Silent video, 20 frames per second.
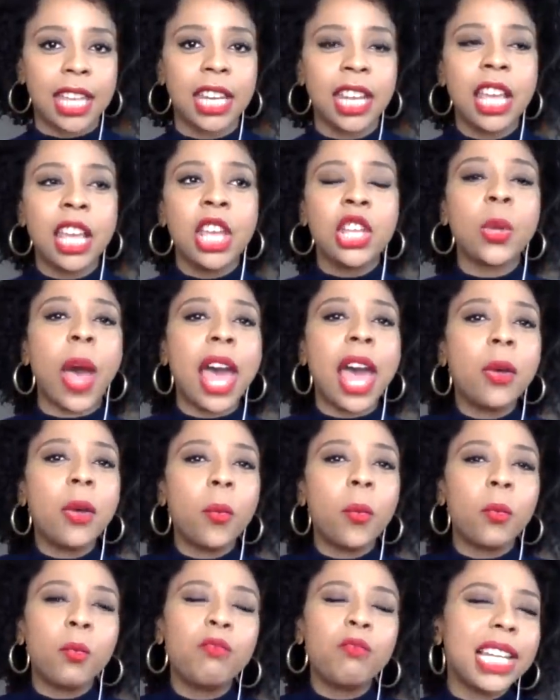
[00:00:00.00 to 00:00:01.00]
So I don't
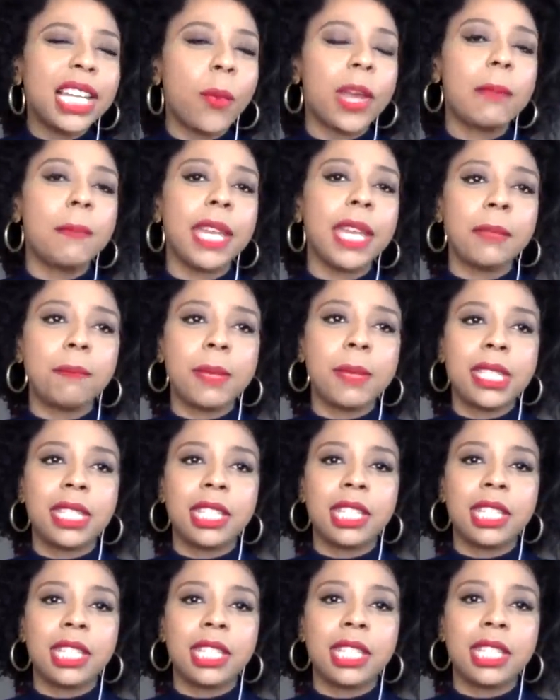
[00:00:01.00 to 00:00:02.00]
really want to be in the
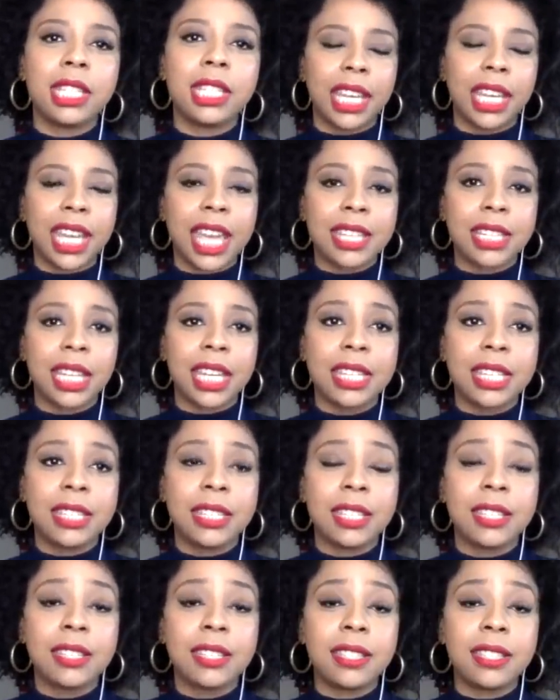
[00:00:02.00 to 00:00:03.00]
business of second guessing his
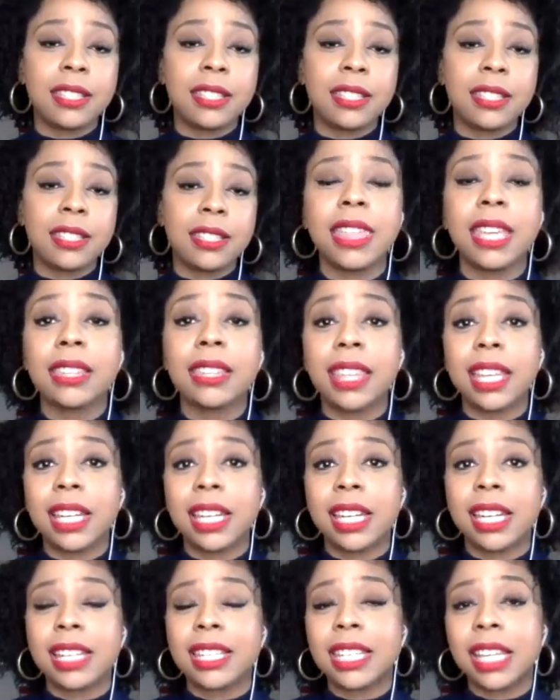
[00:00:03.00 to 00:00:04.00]
decisions, but I think
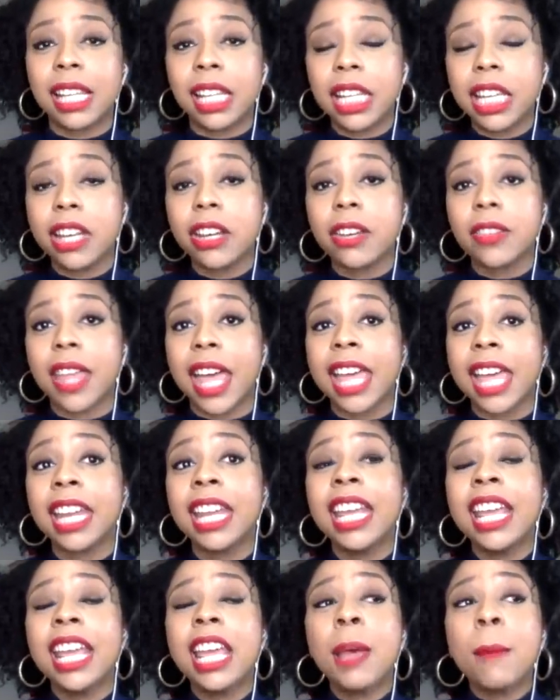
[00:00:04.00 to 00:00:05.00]
that it is clear
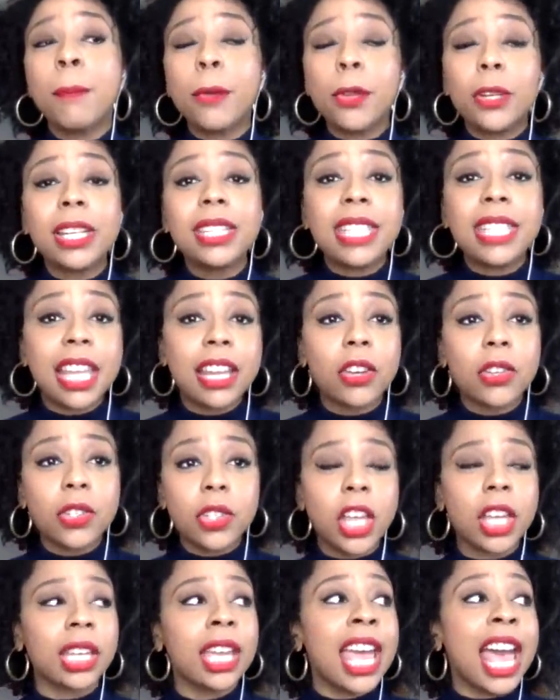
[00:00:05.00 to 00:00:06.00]
that Bernie Sanders,
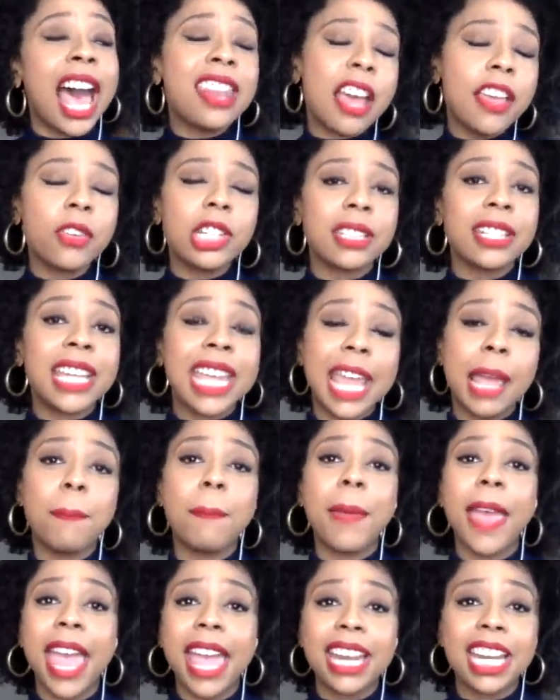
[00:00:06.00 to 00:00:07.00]
look, another
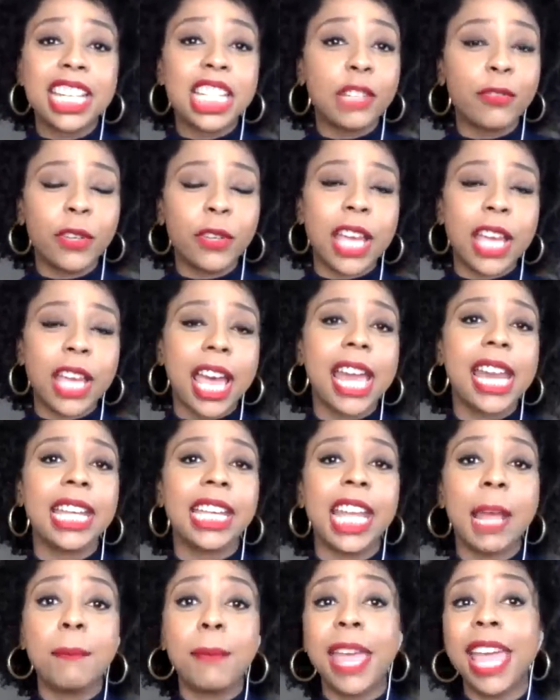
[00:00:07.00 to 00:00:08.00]
campaign, a different kind of
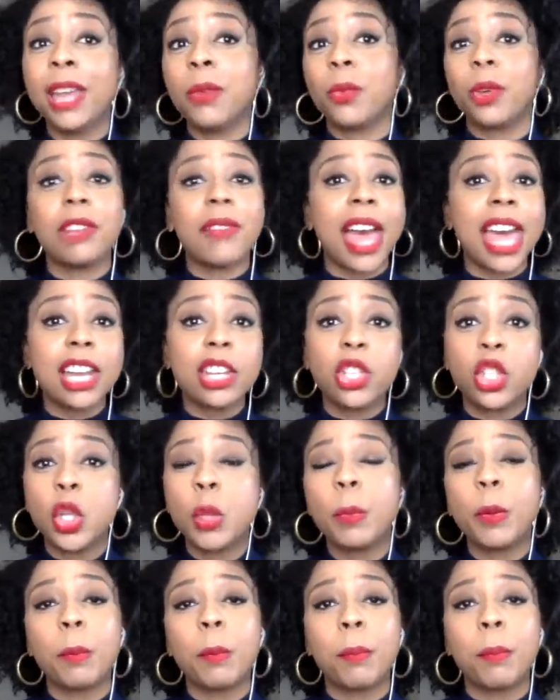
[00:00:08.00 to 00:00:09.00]
campaign, would have had a
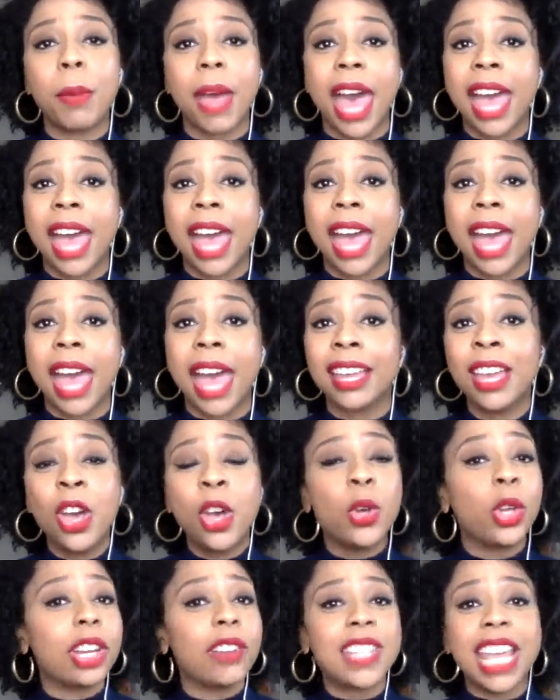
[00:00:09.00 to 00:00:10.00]
super PAC who
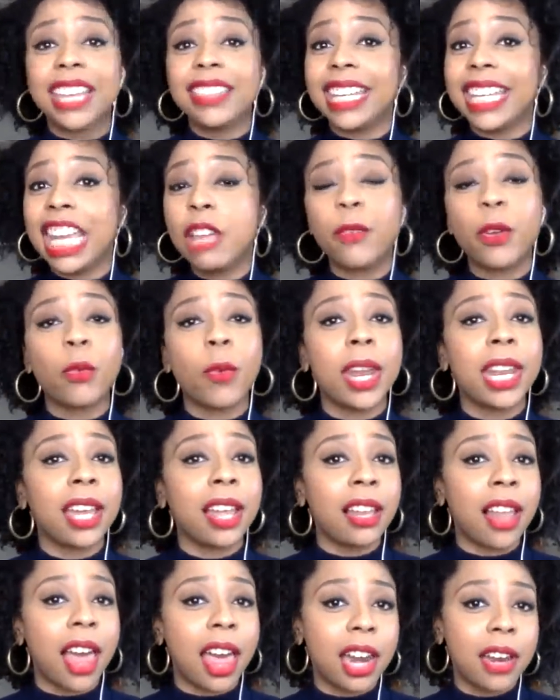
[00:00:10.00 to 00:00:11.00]
could have taken the heat for
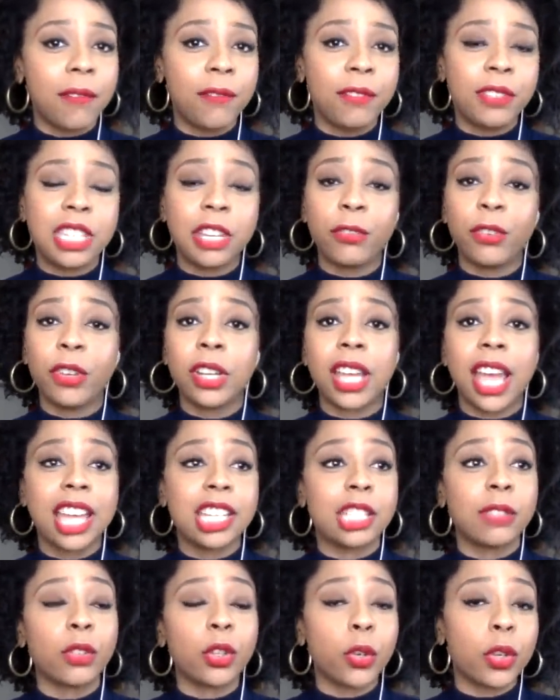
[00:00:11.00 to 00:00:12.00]
running a lot of different
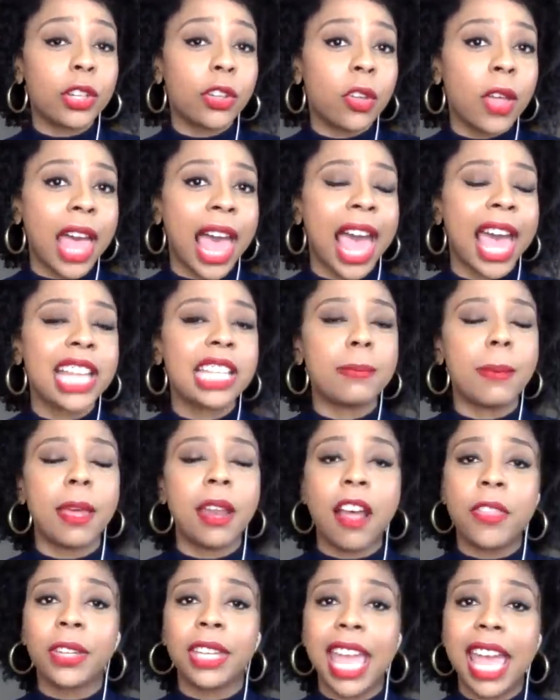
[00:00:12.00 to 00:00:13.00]
kinds of critical ads about
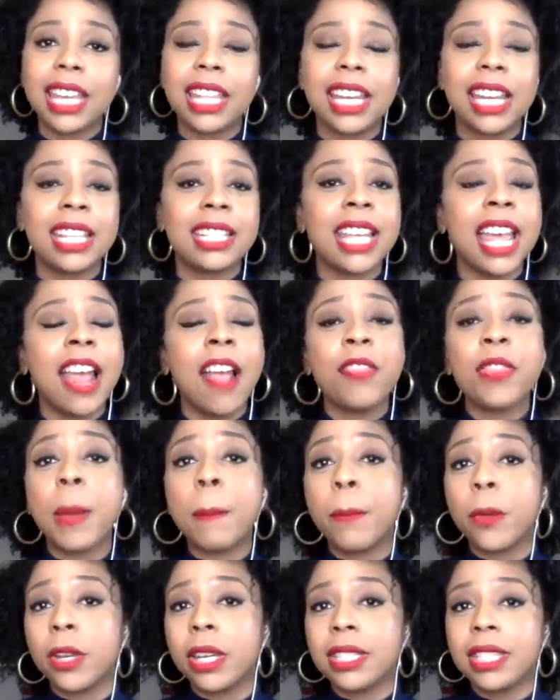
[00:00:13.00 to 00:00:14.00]
other candidates
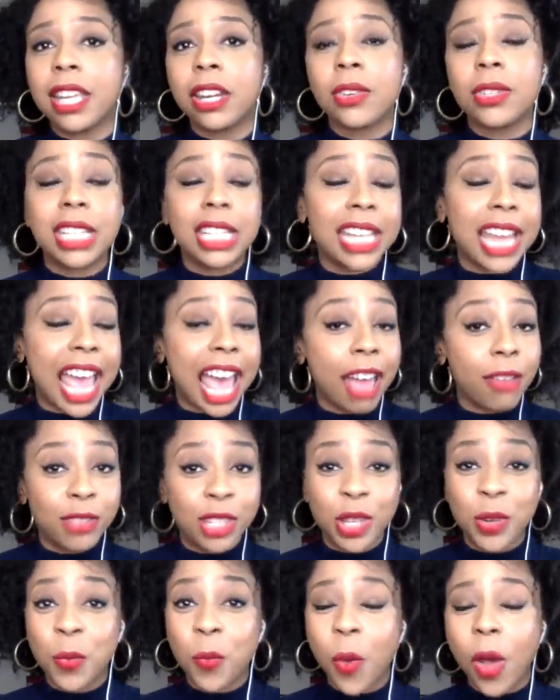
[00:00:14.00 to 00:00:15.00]
that Bernie Sanders
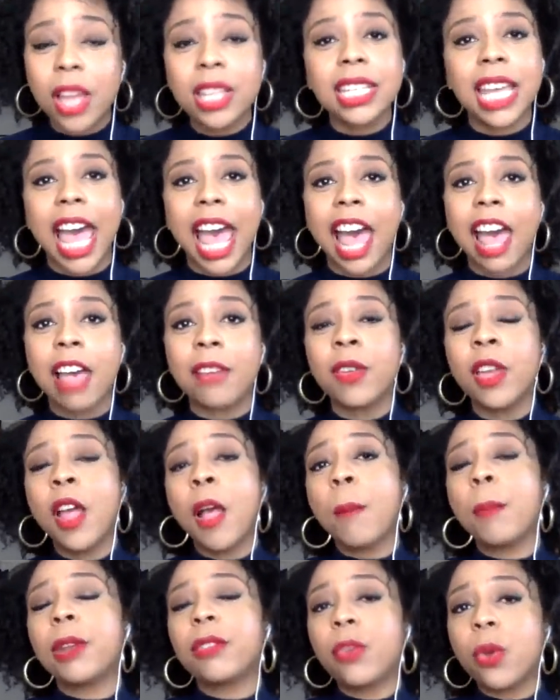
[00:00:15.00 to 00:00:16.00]
didn't want to have.
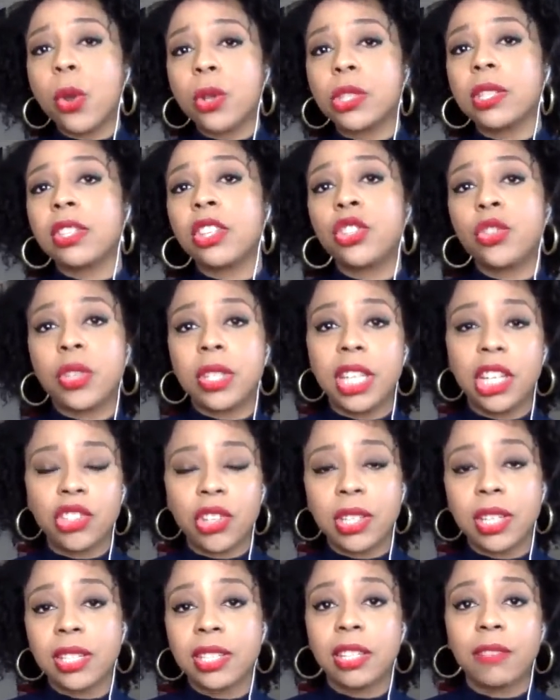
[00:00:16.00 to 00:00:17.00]
But of course, there's a
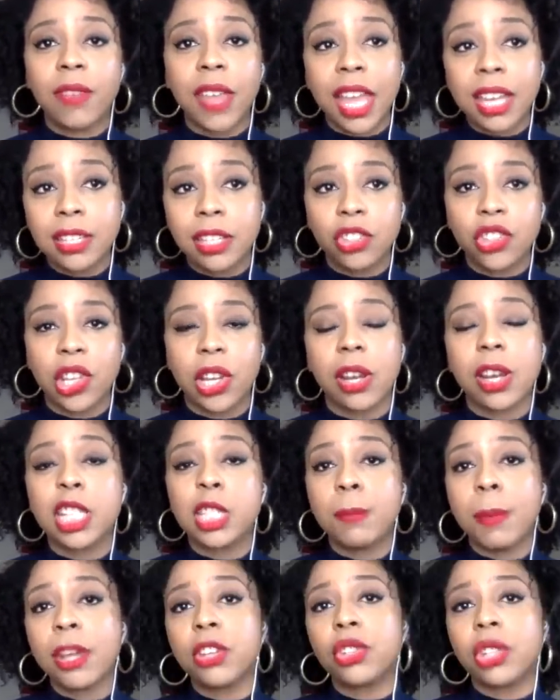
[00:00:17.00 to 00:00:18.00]
strategic disadvantage
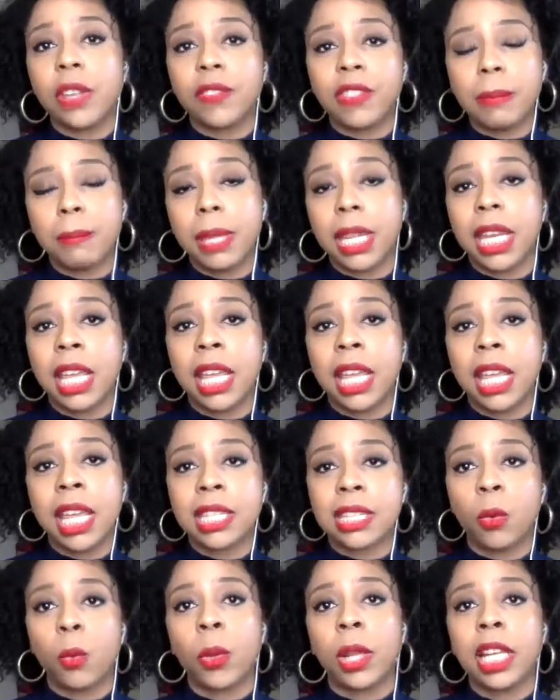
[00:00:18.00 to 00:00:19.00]
there, especially if the media
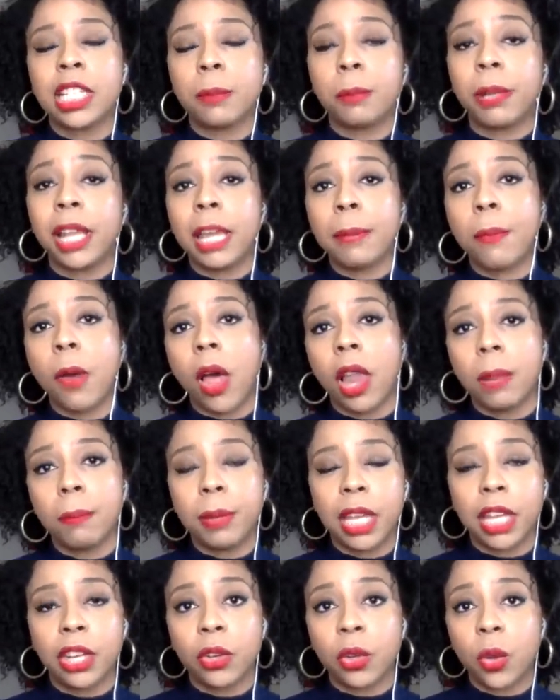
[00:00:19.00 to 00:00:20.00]
isn't willing to play
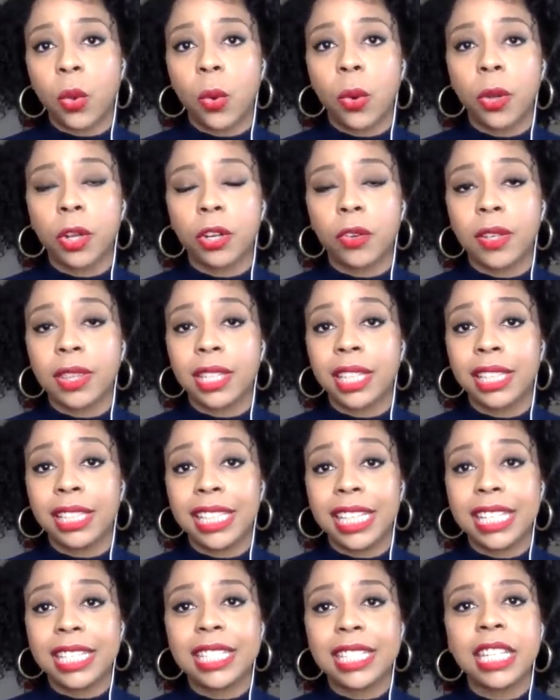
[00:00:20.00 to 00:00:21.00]
ball and be in your corner in the
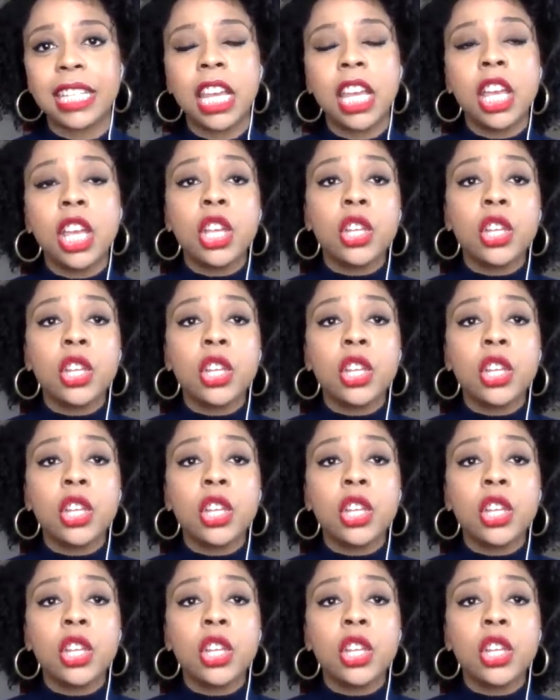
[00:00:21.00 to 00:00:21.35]
least.